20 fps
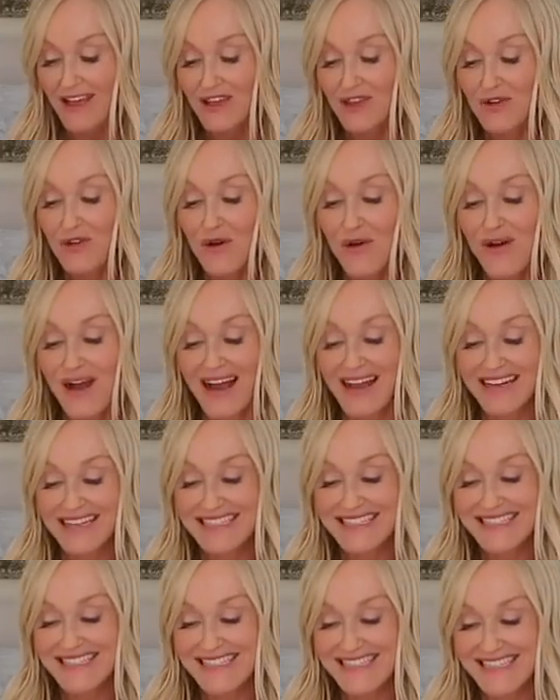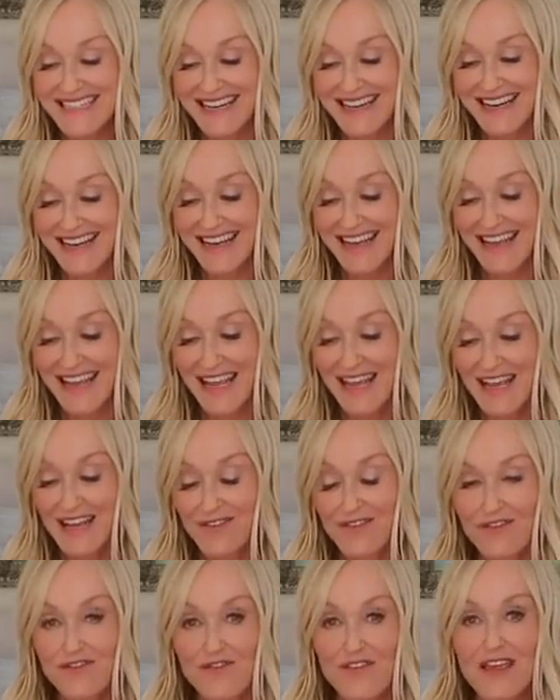You know, interestingly,
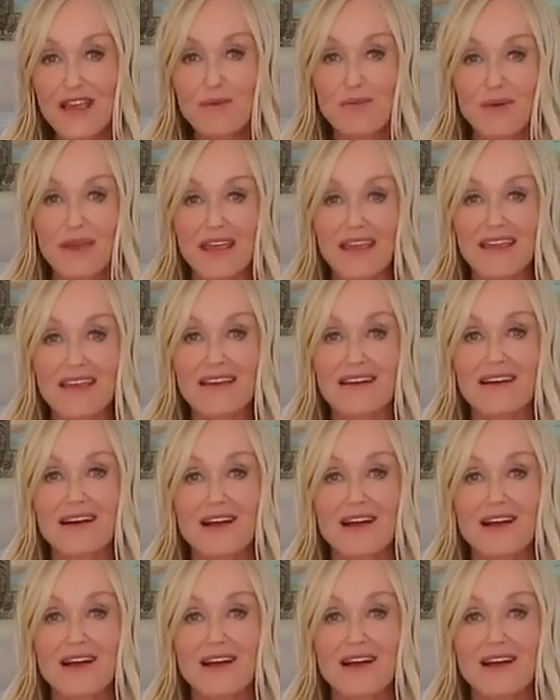Phoebe,